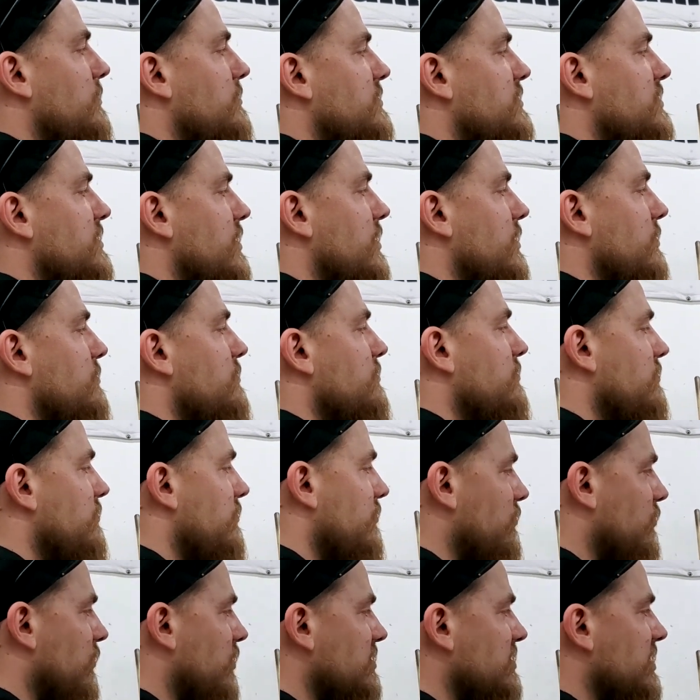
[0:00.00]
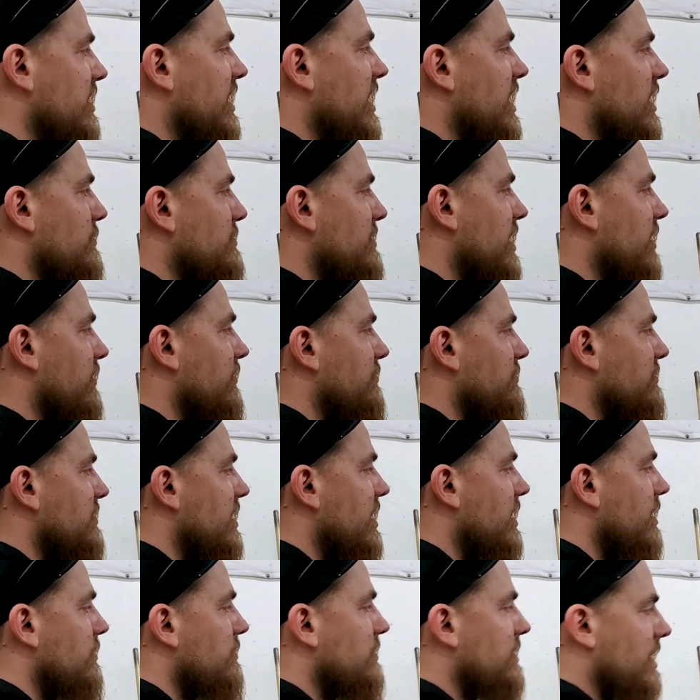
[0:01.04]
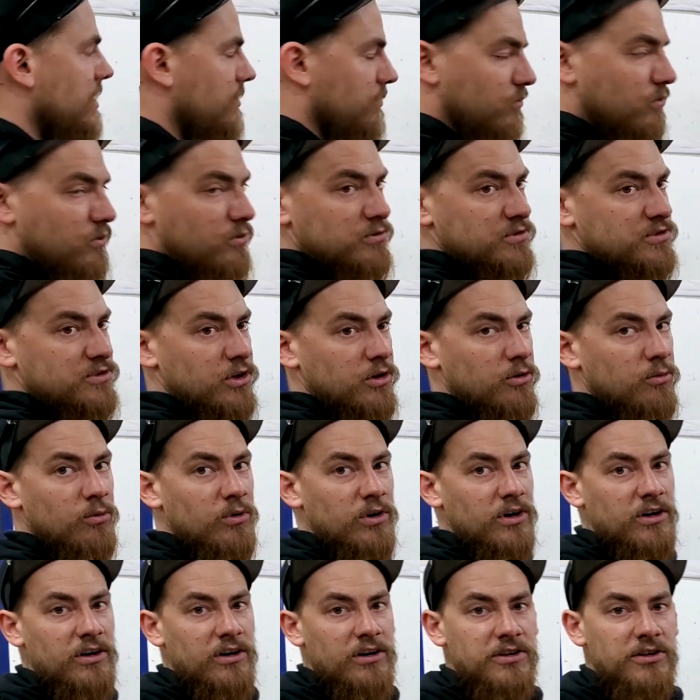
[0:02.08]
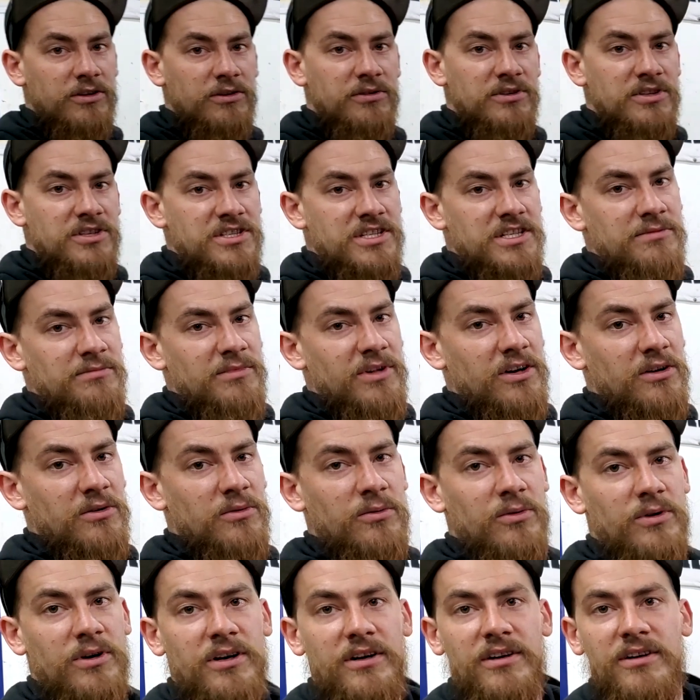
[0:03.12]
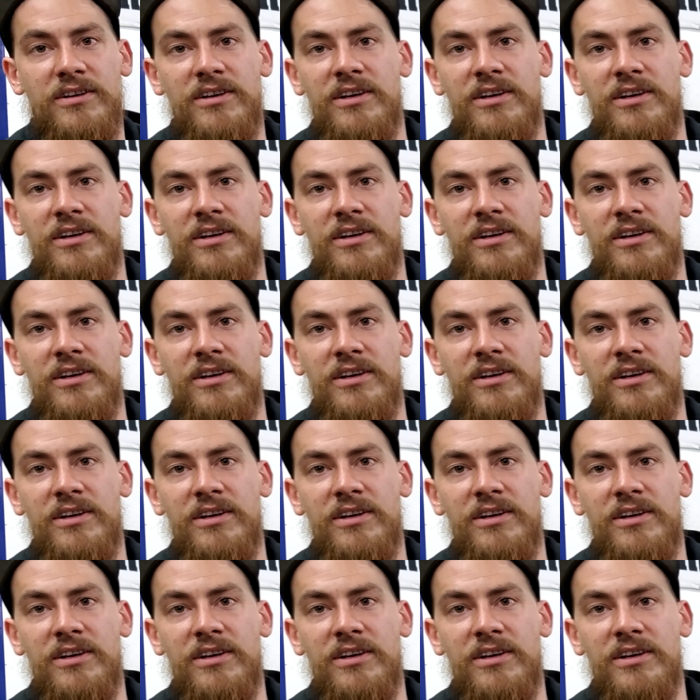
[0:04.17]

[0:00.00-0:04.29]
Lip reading: So once I got it back from them, then we'll start working on doing the sheet metal work.